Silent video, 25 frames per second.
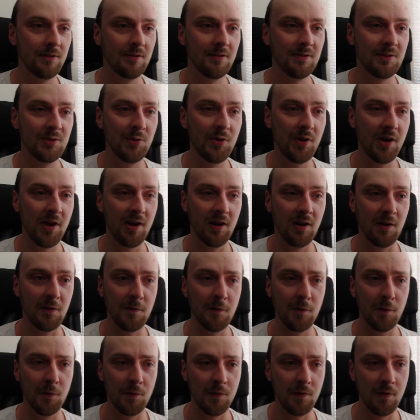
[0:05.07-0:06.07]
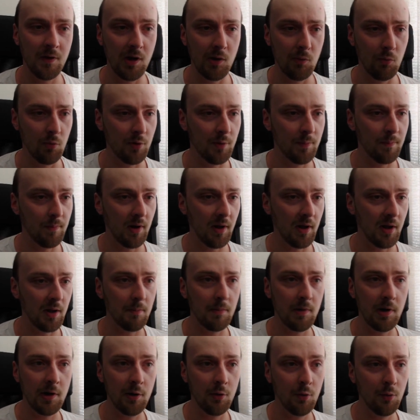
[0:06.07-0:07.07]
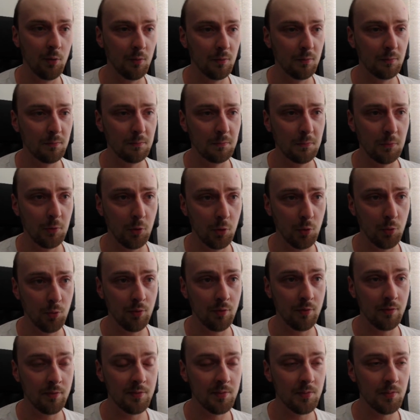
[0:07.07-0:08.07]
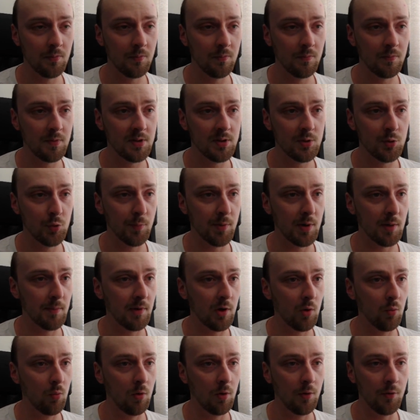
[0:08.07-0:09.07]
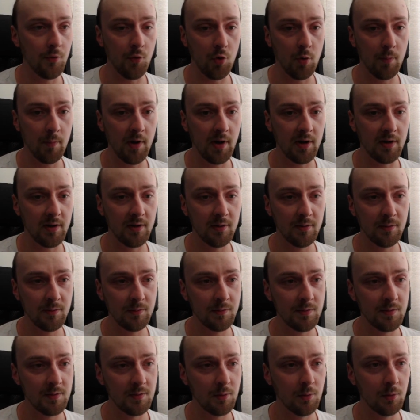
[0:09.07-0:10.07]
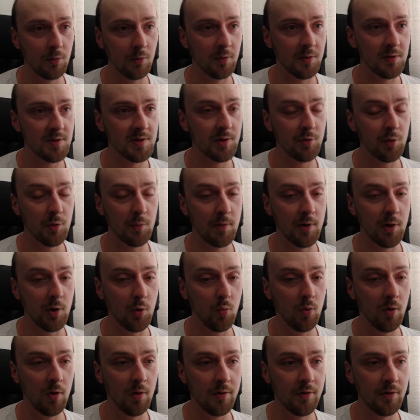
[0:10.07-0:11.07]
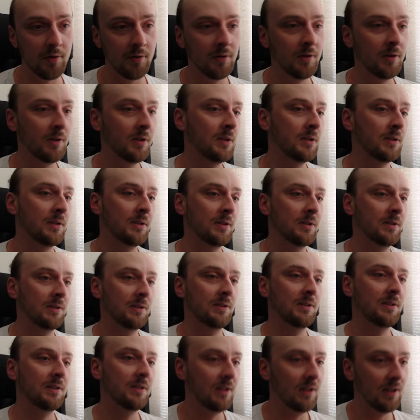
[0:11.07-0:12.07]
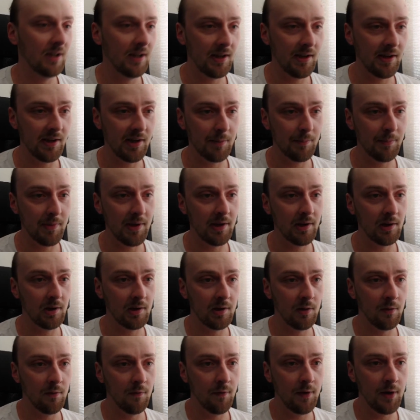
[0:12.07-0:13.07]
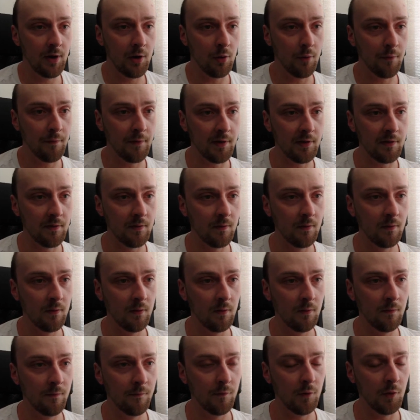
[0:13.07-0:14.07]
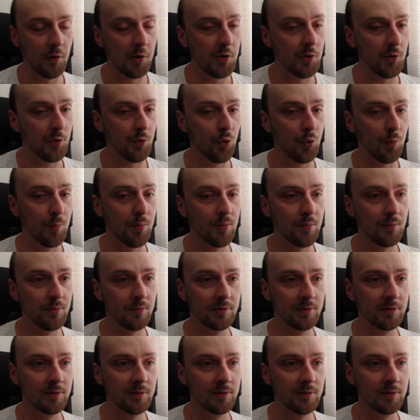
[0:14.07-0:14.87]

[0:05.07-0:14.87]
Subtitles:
Today I thought I would play my own Super Mario World ROM hack called Sauna Mario World and make a little video of it for YouTube.